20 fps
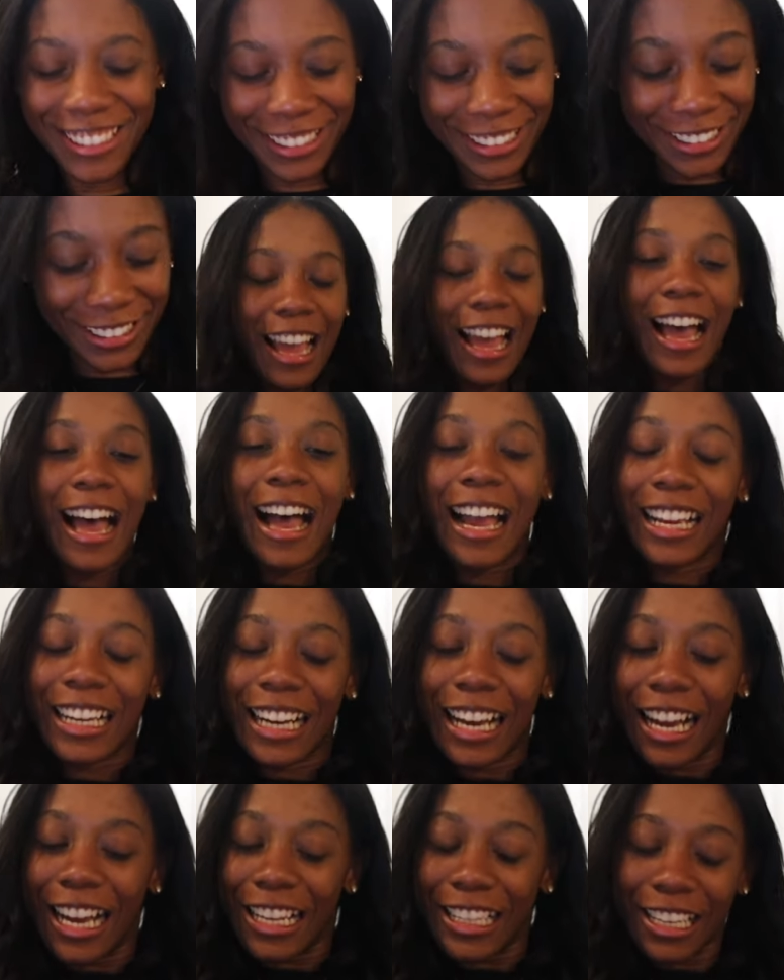oh I
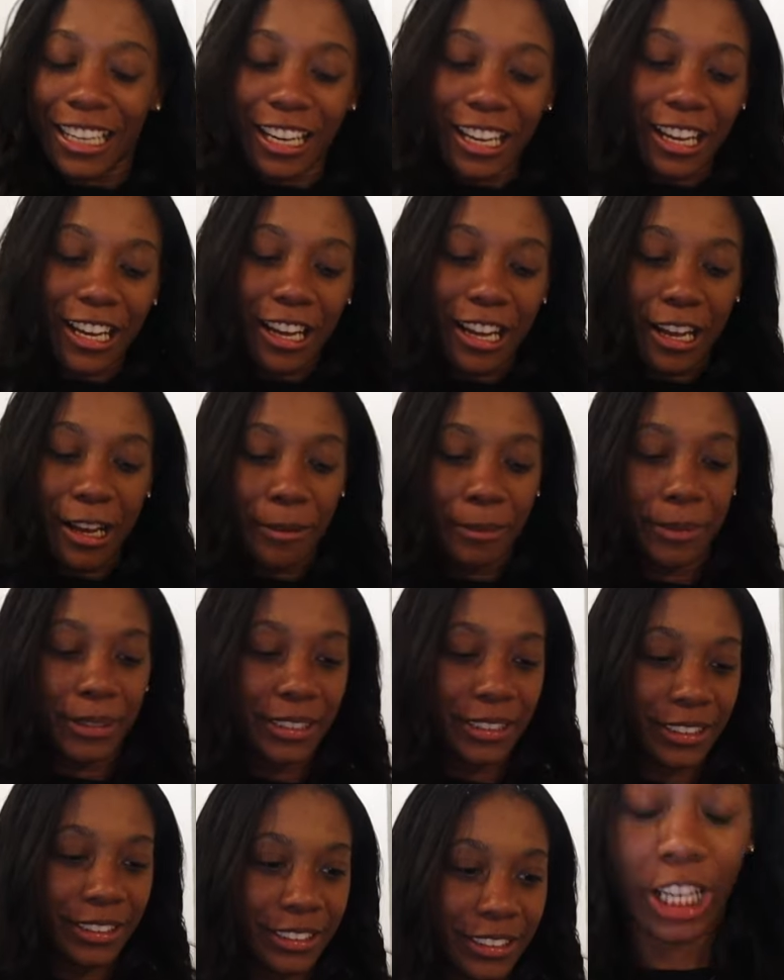got them.
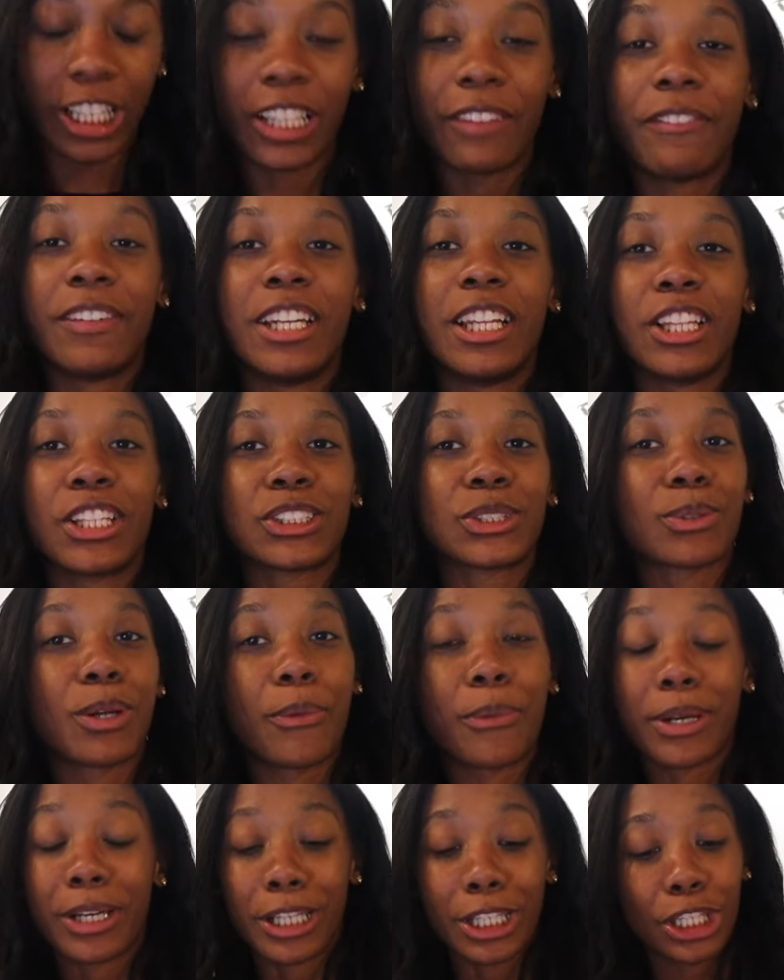I got them. Chocolate vanilla
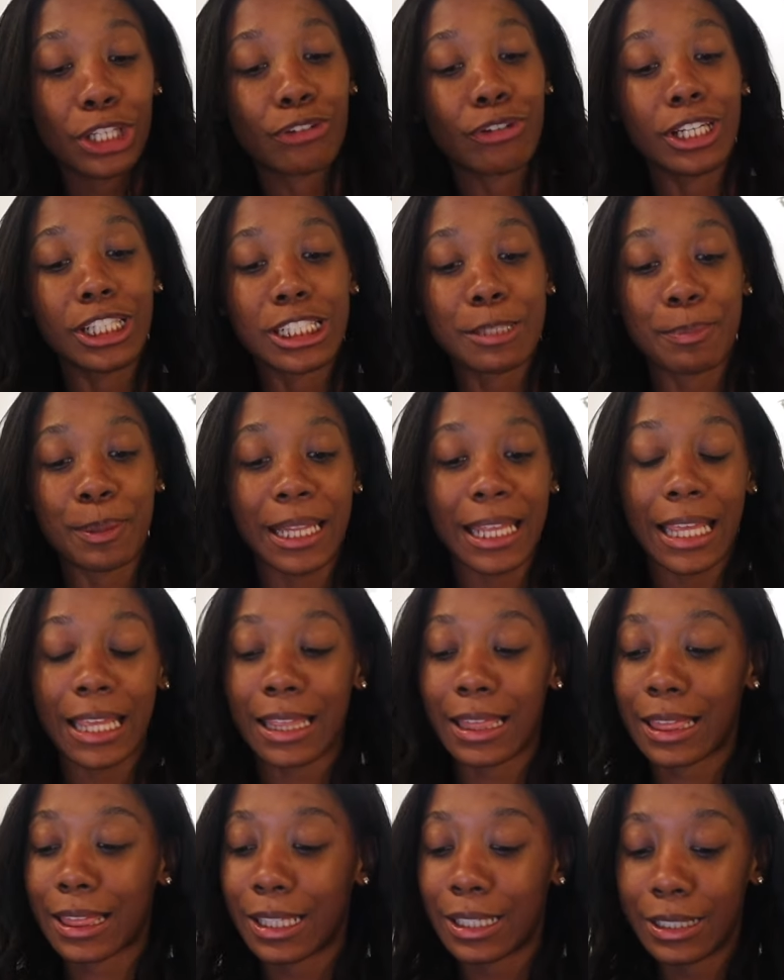be cookie crunch
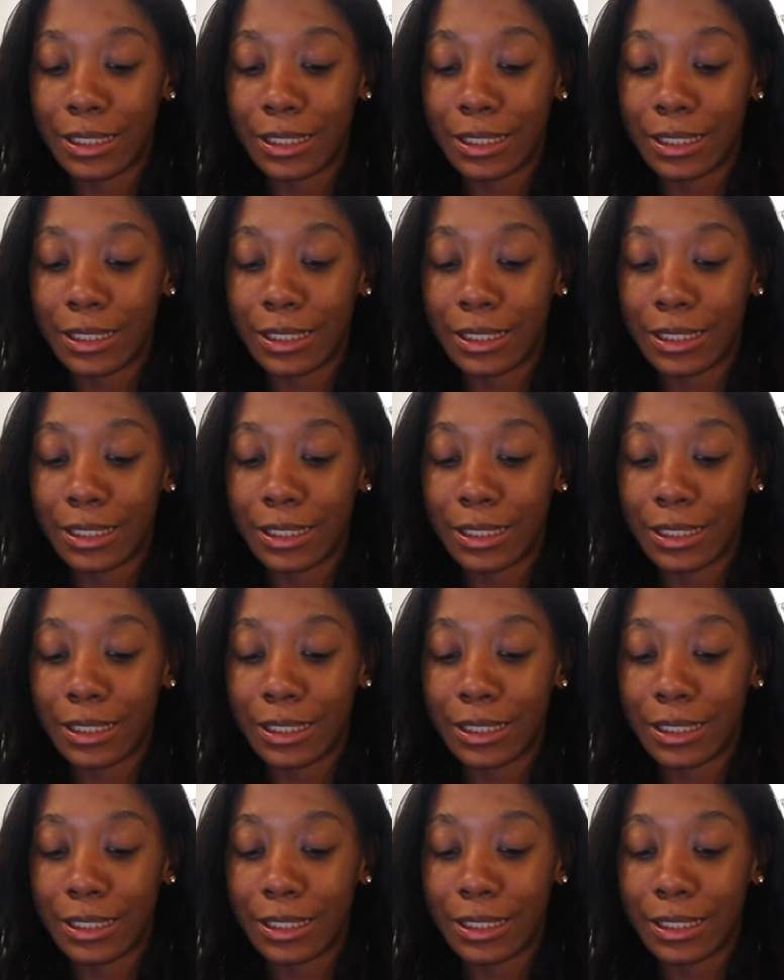please.